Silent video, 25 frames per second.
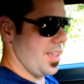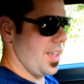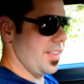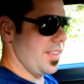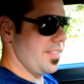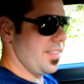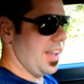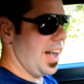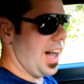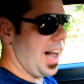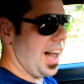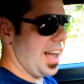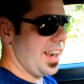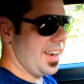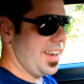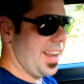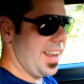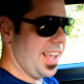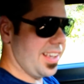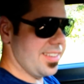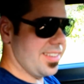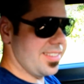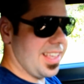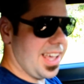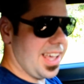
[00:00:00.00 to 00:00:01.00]
It's a hot
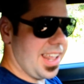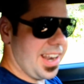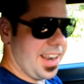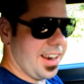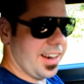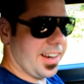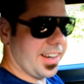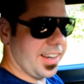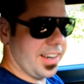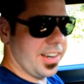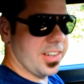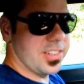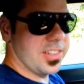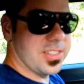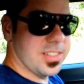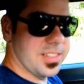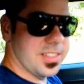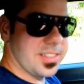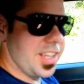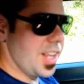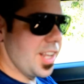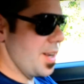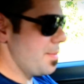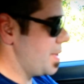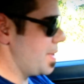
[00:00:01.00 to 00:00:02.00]
day, so that air conditioning
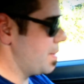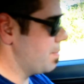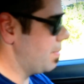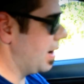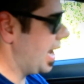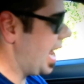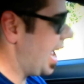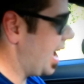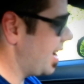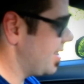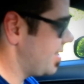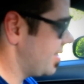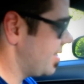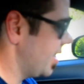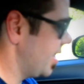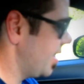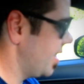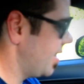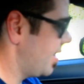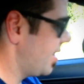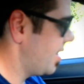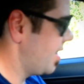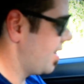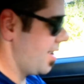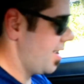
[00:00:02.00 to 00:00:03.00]
is going to be blasted,
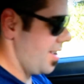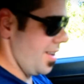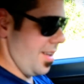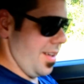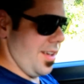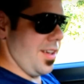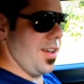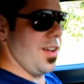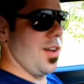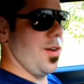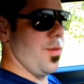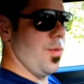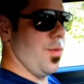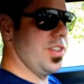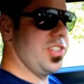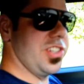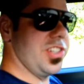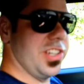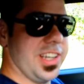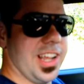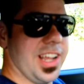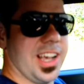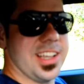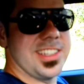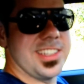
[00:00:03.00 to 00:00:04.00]
which
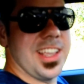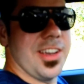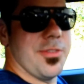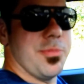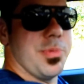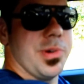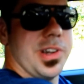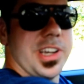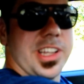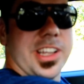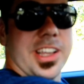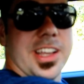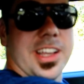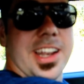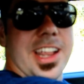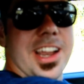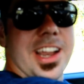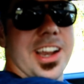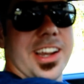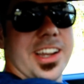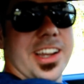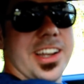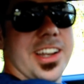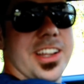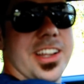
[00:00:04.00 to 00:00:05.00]
it does have pretty good
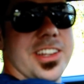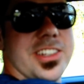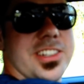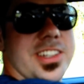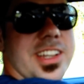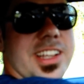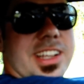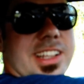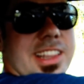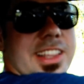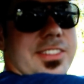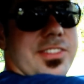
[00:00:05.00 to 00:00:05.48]
air conditioning.